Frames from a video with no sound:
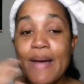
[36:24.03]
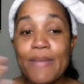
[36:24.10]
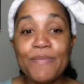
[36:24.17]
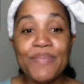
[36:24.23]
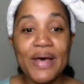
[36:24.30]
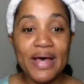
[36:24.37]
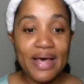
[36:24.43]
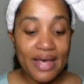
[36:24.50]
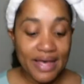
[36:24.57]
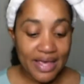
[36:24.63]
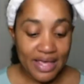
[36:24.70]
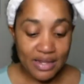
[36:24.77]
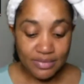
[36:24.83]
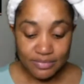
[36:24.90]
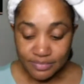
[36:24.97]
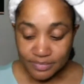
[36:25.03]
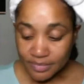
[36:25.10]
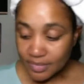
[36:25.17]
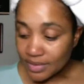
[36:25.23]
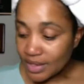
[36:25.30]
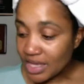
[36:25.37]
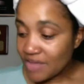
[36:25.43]
But
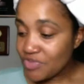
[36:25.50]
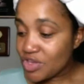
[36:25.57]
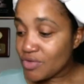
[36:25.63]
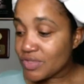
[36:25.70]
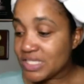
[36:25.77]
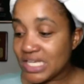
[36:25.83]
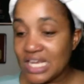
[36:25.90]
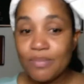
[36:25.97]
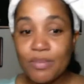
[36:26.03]
if you've seen